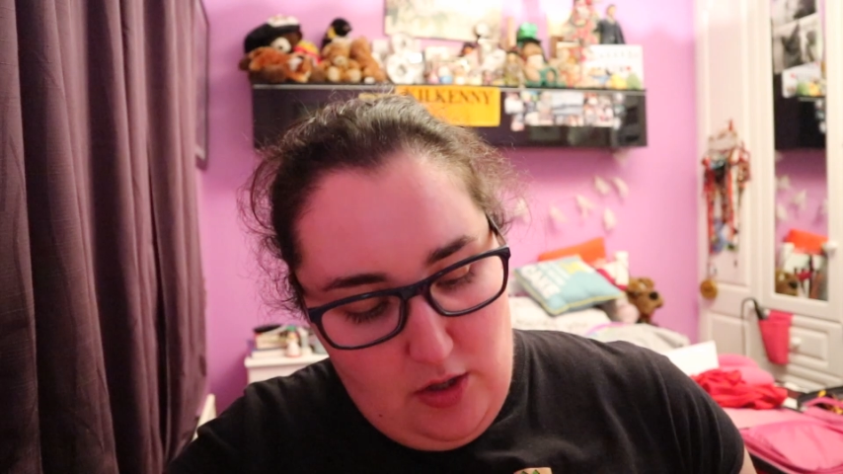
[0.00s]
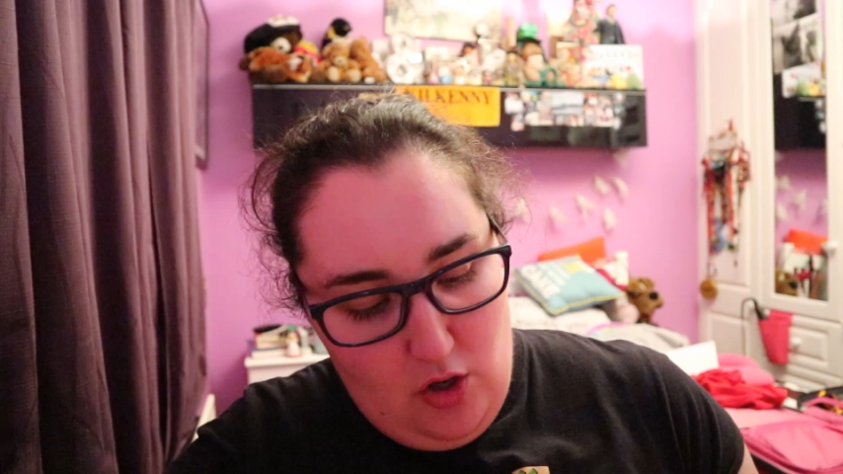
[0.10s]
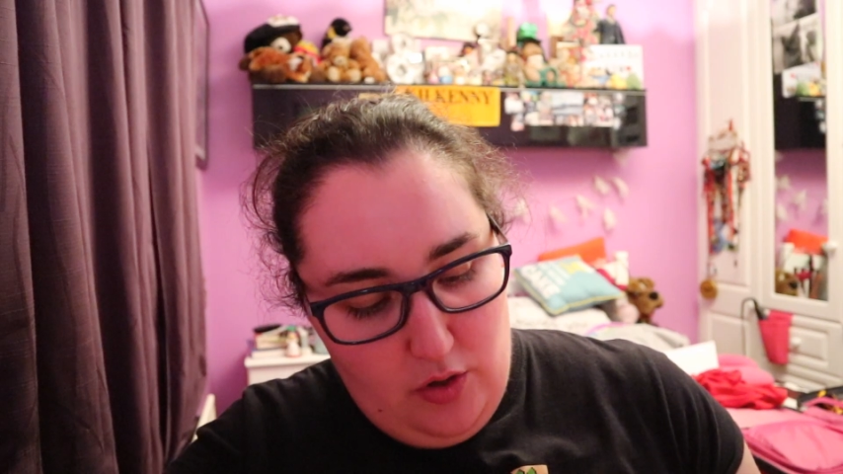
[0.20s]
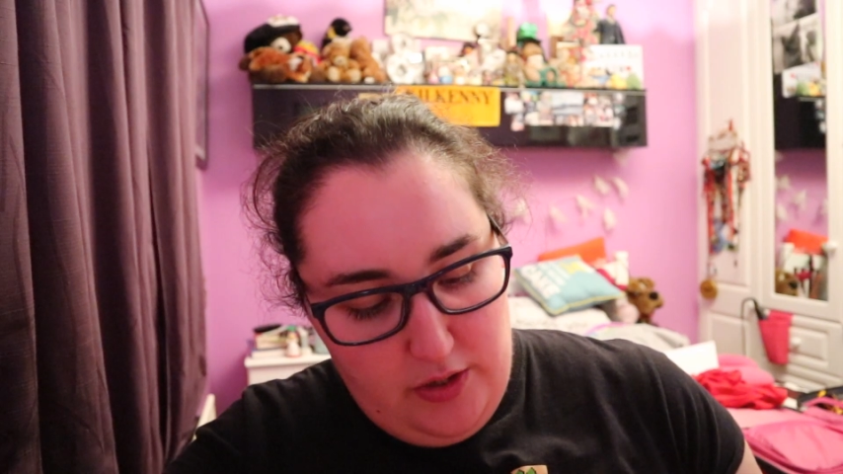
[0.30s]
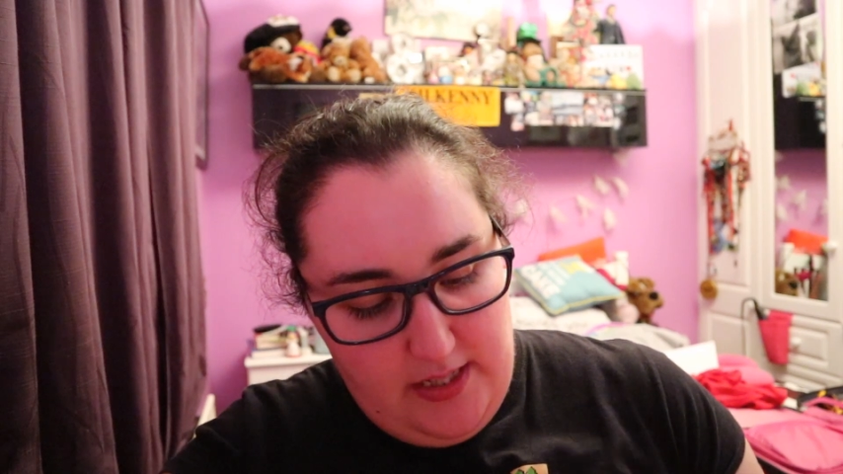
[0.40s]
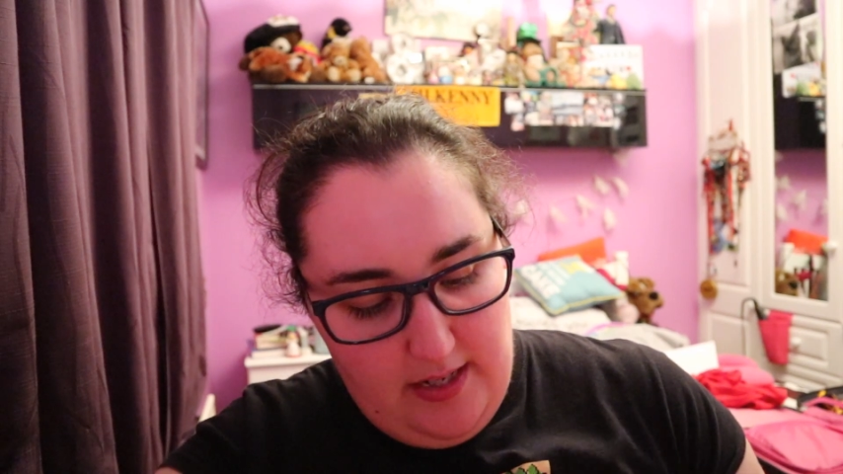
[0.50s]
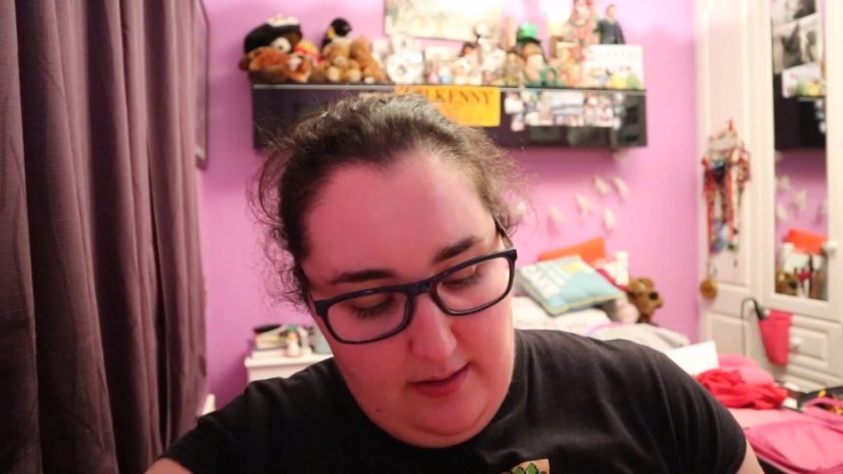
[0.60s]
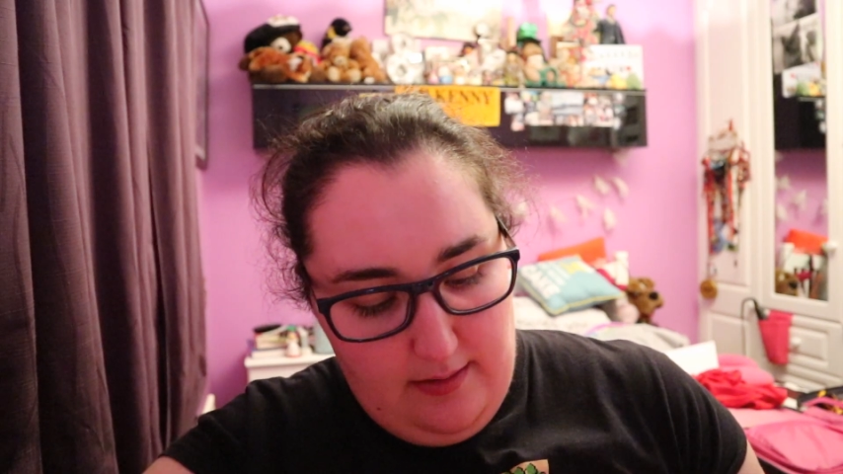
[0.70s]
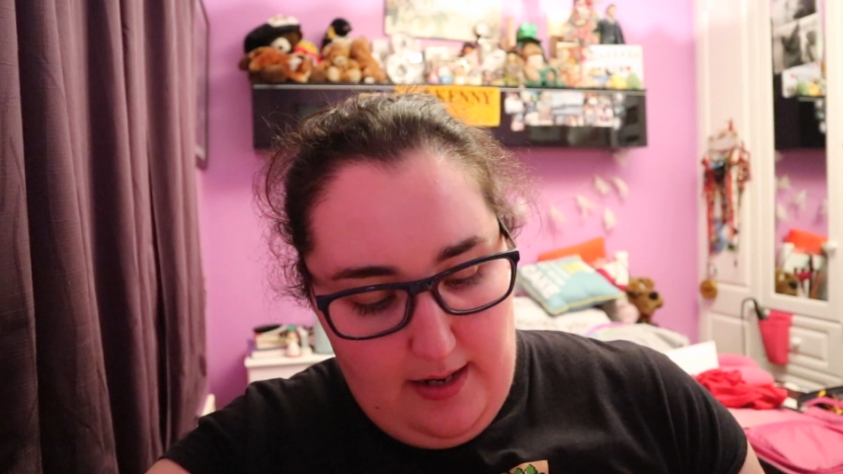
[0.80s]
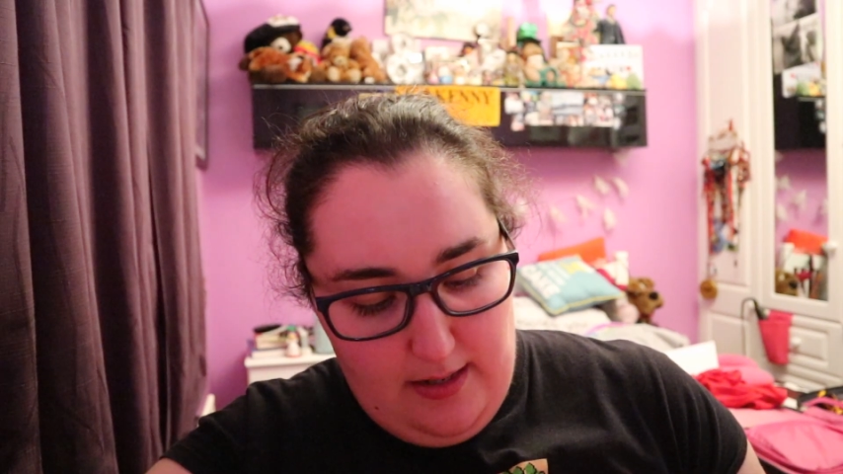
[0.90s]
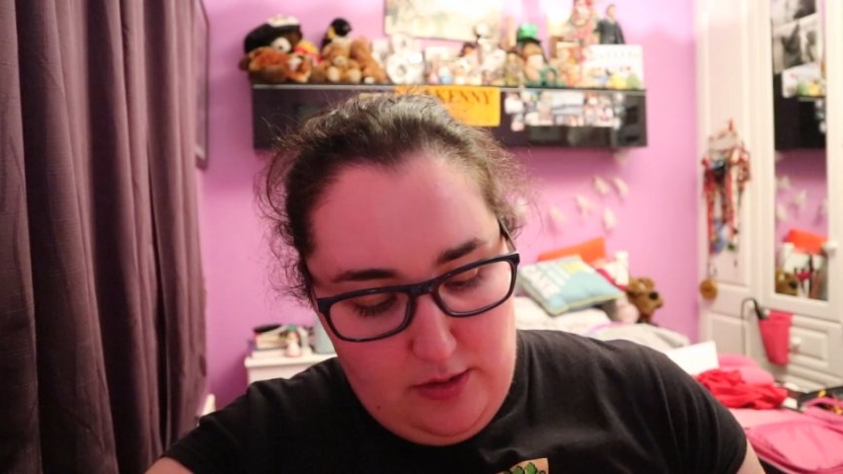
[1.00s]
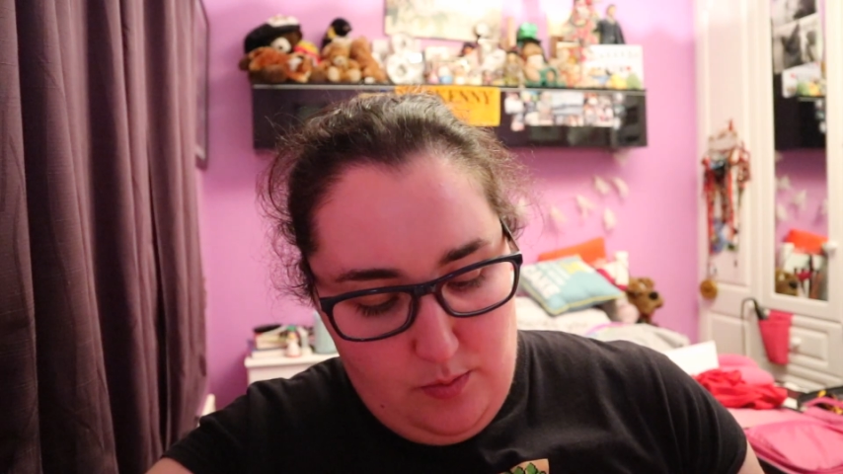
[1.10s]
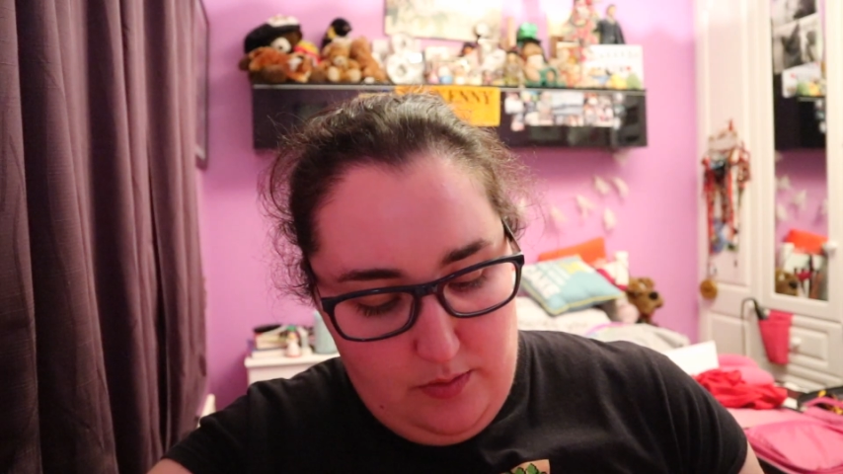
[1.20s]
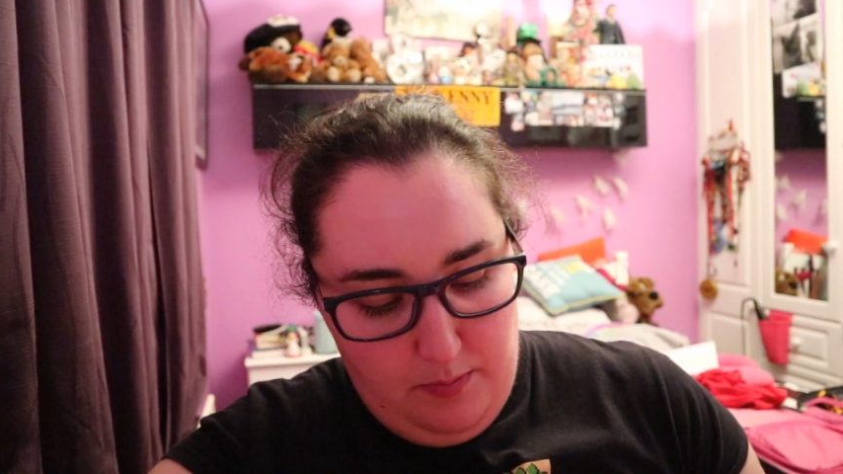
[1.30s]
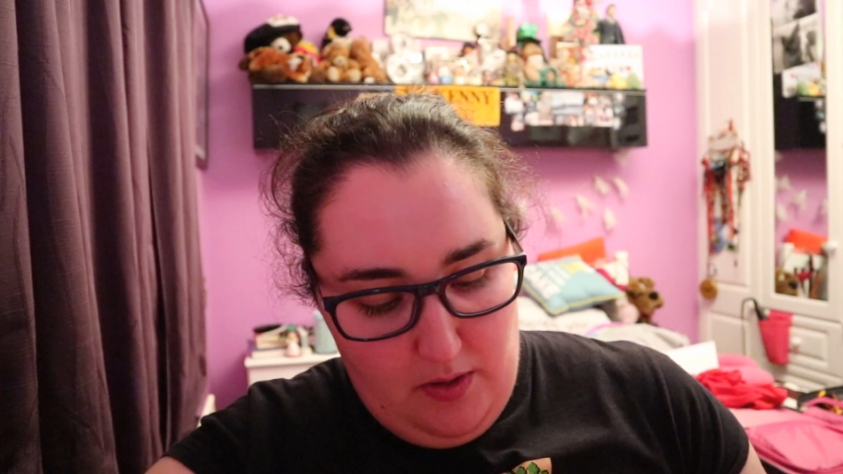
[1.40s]
cutting the
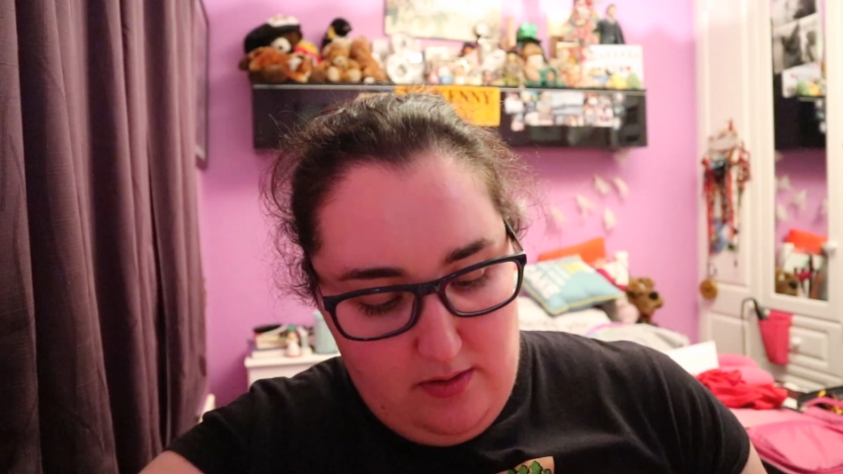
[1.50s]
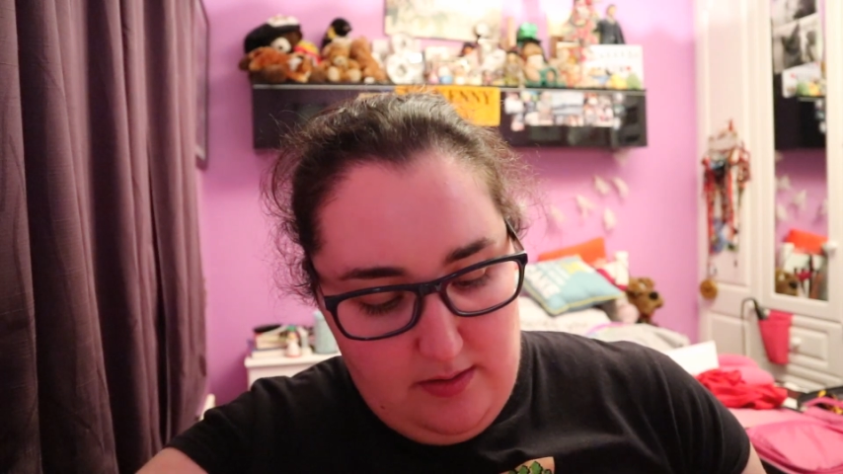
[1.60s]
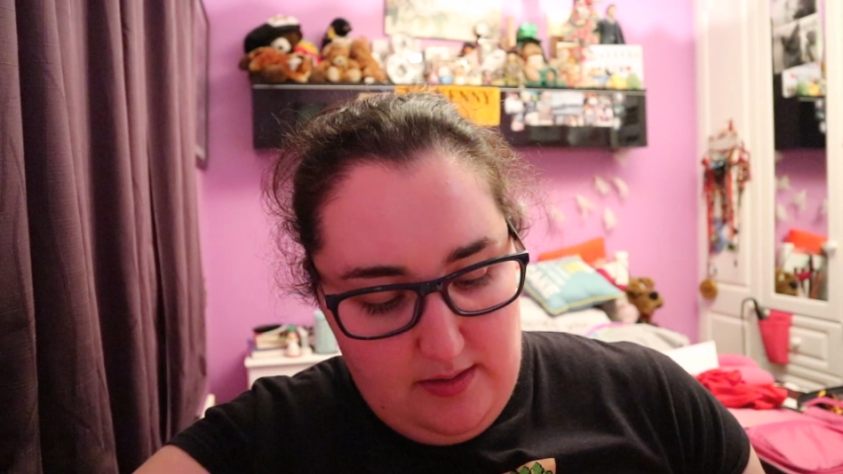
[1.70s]
actual box